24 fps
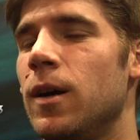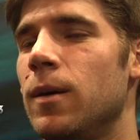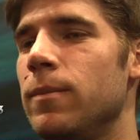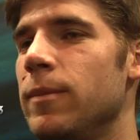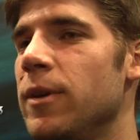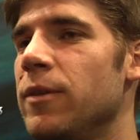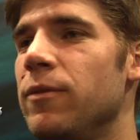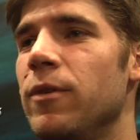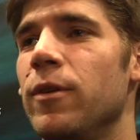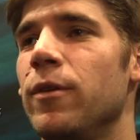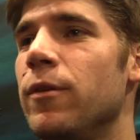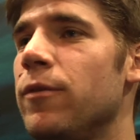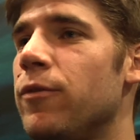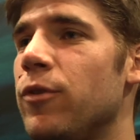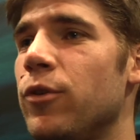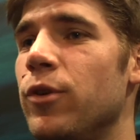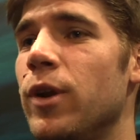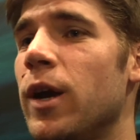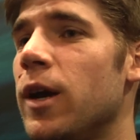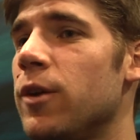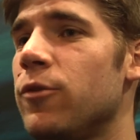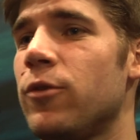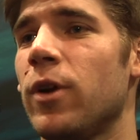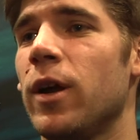even if you're
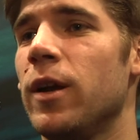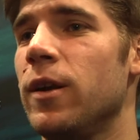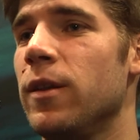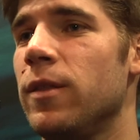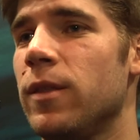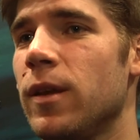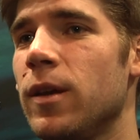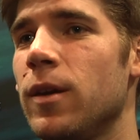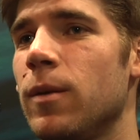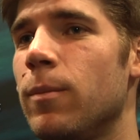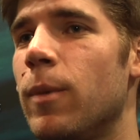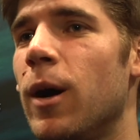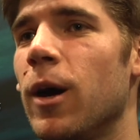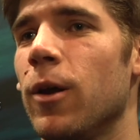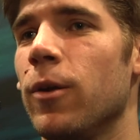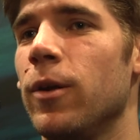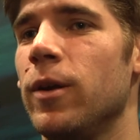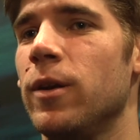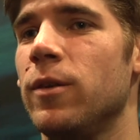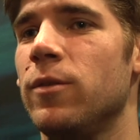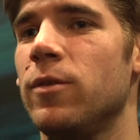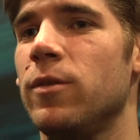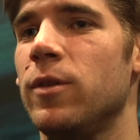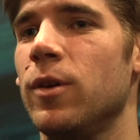not trying to think about it,
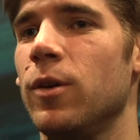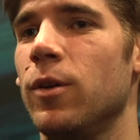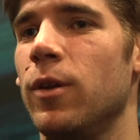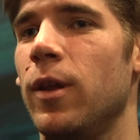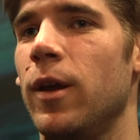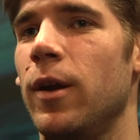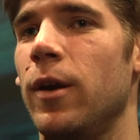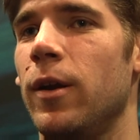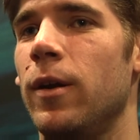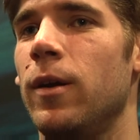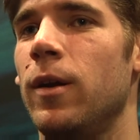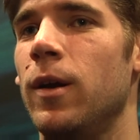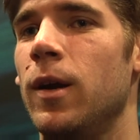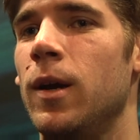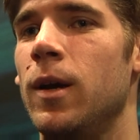it's still there.